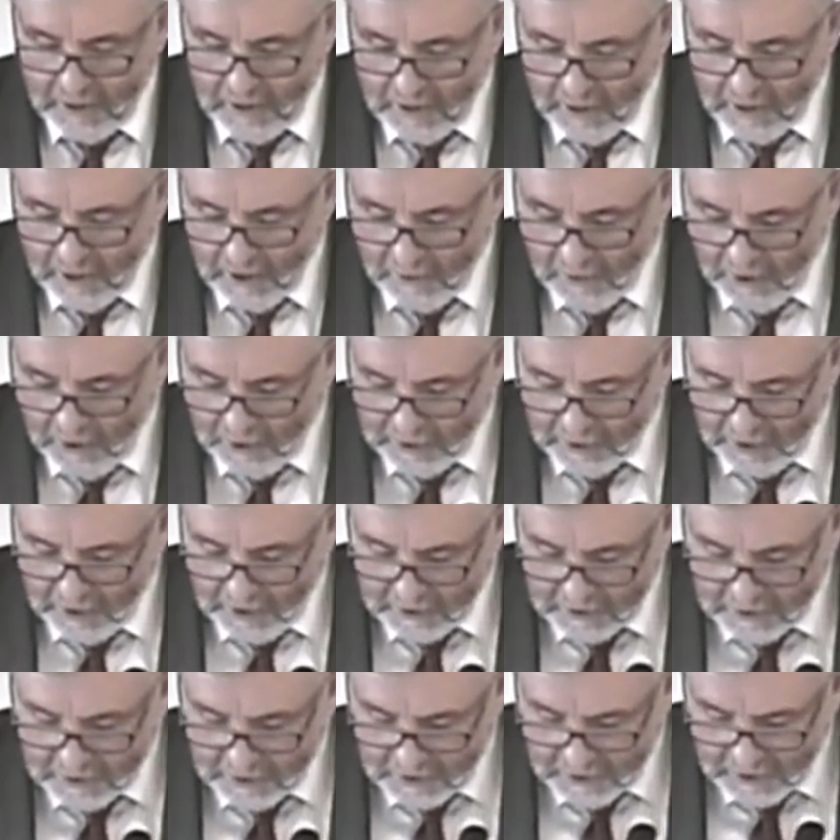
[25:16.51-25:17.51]
around
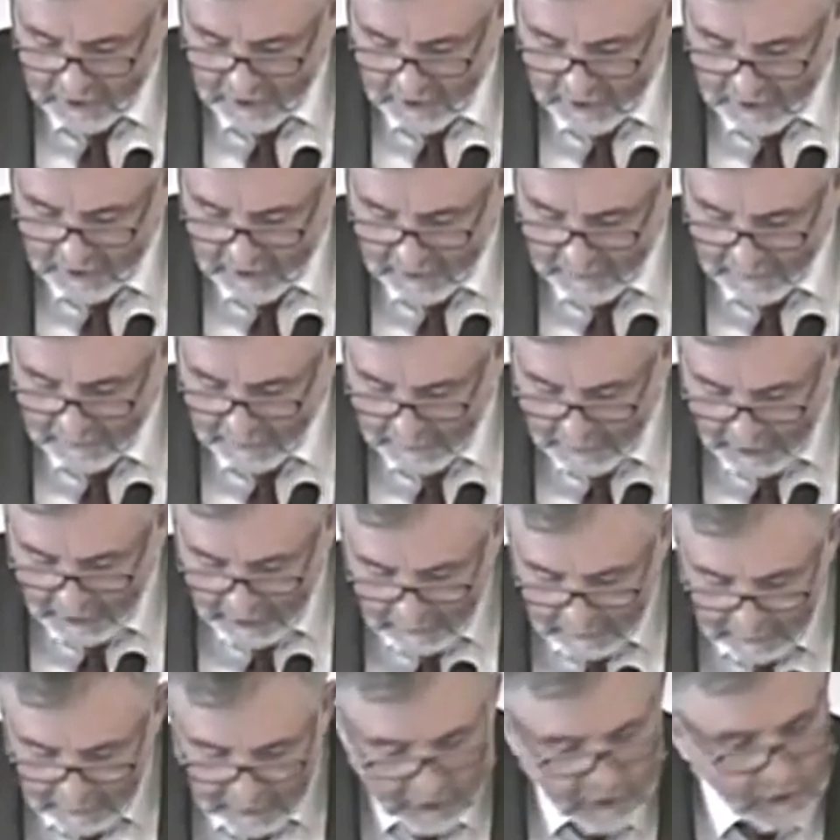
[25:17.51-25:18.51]
us. May
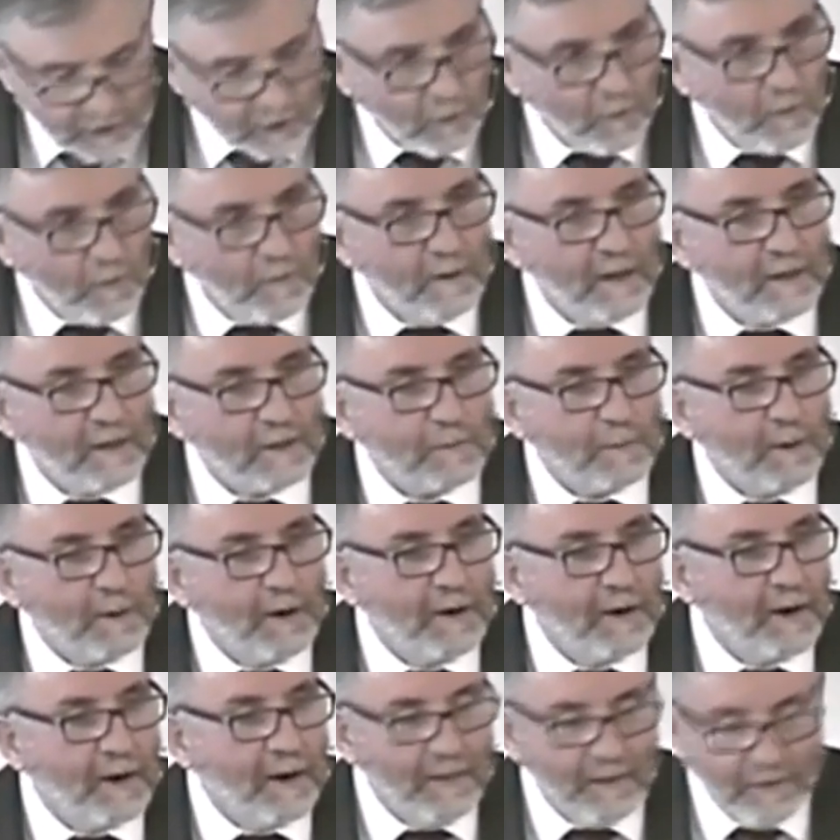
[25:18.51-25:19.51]
it be so. Let's pray
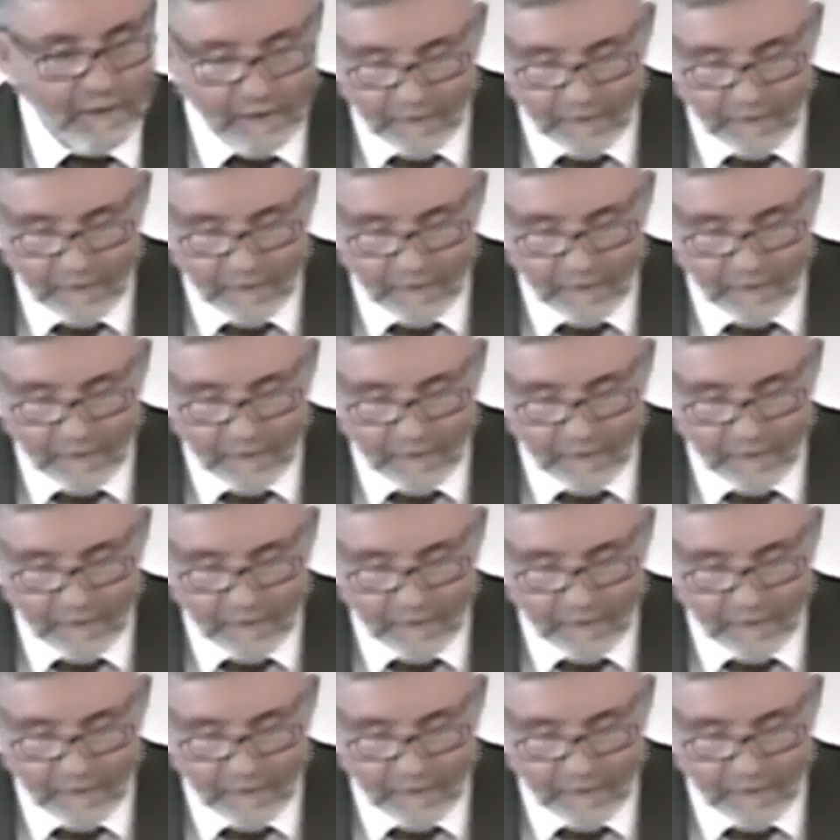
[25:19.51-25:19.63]
together.